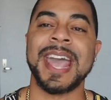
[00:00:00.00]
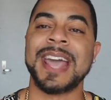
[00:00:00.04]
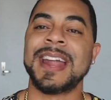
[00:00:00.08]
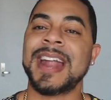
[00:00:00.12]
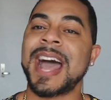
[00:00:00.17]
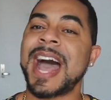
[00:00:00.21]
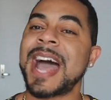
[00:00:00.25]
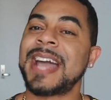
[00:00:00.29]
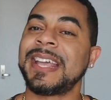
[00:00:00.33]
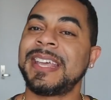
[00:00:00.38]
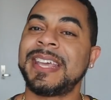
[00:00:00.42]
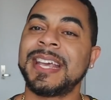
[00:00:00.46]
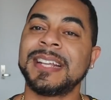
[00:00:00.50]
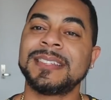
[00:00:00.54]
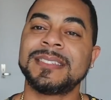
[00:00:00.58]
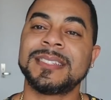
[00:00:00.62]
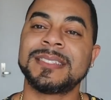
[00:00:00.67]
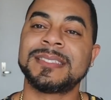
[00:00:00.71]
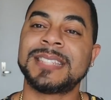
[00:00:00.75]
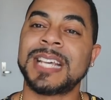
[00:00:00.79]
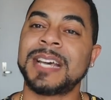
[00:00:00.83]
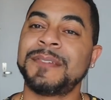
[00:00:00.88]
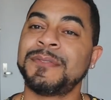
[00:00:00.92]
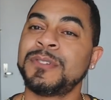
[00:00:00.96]
And I get
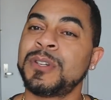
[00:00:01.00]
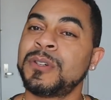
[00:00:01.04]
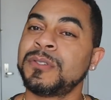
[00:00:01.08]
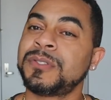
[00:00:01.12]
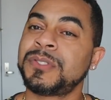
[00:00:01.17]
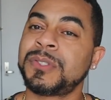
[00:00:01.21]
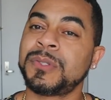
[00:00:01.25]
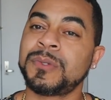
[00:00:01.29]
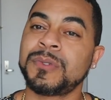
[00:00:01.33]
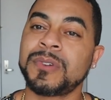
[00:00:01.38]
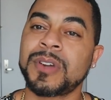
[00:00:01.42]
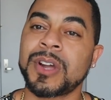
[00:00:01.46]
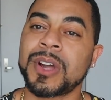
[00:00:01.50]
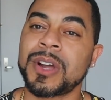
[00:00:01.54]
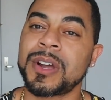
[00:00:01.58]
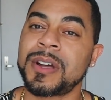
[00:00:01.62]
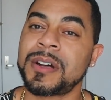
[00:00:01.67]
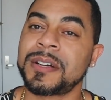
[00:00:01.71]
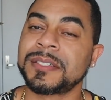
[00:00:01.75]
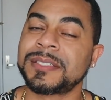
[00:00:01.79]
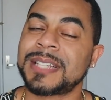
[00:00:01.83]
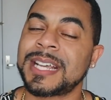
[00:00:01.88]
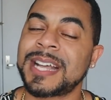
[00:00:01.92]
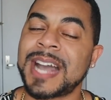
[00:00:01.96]
the seven oh two
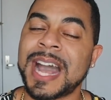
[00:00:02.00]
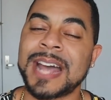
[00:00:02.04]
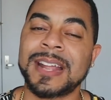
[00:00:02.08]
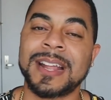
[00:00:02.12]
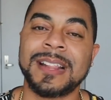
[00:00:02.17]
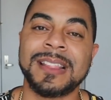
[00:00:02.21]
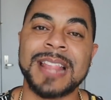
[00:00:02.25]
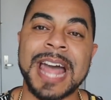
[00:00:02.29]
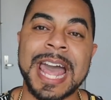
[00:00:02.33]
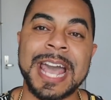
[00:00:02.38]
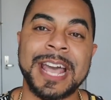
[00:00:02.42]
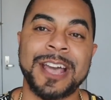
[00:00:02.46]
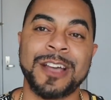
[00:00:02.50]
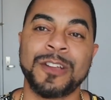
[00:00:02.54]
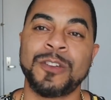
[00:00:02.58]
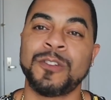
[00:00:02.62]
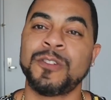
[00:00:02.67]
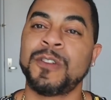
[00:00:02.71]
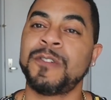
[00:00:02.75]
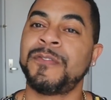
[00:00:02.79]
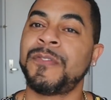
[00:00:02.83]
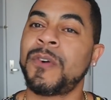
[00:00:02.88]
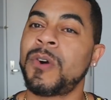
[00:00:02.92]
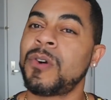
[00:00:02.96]
girls. They kind of lacking
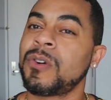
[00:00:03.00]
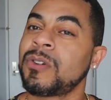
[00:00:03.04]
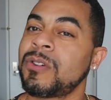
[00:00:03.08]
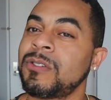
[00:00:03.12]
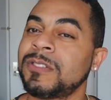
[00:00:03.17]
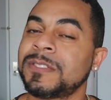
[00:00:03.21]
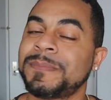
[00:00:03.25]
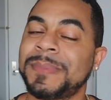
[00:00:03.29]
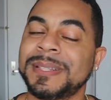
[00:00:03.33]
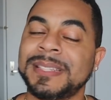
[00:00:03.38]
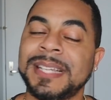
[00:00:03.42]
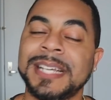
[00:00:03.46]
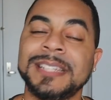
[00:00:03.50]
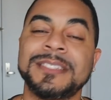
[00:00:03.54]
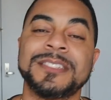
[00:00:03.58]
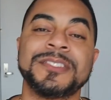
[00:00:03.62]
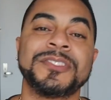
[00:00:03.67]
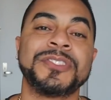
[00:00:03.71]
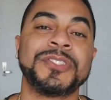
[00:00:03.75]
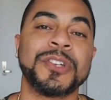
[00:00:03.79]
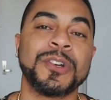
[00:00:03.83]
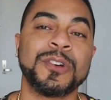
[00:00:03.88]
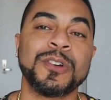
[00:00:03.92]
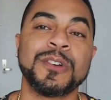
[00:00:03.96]
on the vocals, but they
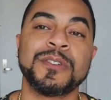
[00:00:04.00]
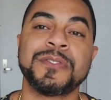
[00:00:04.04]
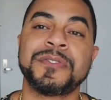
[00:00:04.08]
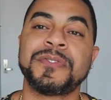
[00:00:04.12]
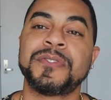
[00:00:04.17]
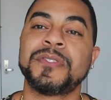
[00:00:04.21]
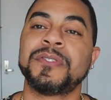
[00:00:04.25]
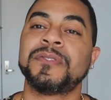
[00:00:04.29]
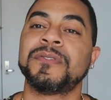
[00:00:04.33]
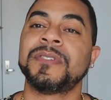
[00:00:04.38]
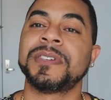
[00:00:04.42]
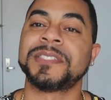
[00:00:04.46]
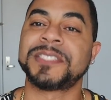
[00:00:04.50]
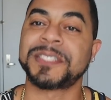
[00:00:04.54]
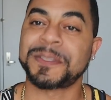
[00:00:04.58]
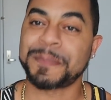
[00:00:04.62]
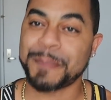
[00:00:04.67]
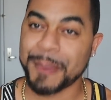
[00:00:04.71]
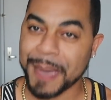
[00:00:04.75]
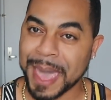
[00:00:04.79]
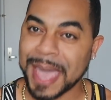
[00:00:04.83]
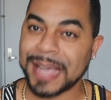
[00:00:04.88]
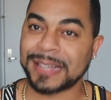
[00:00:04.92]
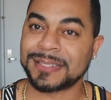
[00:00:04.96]
deserve
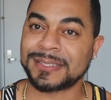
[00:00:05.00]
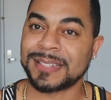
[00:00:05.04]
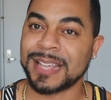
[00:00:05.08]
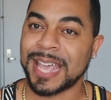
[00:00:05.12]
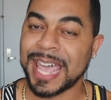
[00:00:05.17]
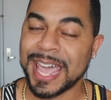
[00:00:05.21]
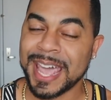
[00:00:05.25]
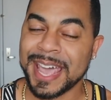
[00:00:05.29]
respect.